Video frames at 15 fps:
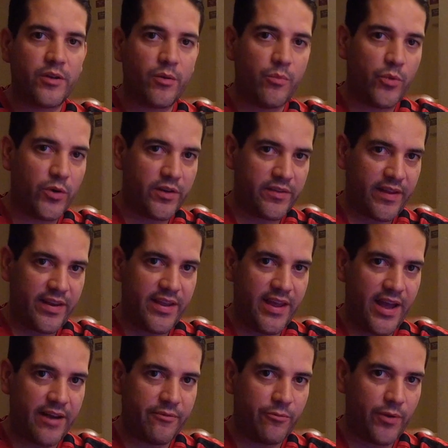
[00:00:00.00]
the components that he
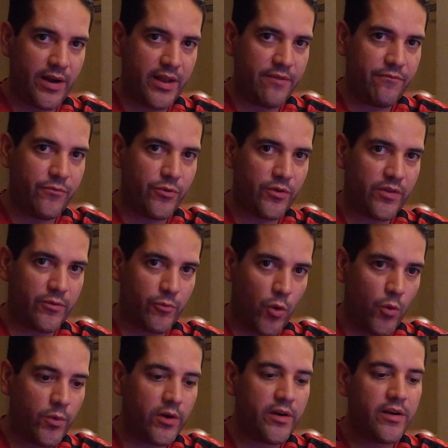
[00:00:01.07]
had ready for the
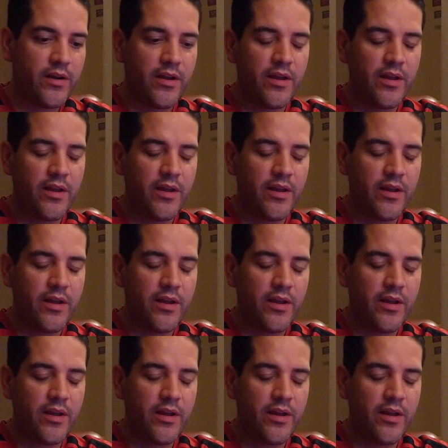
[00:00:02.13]
rover.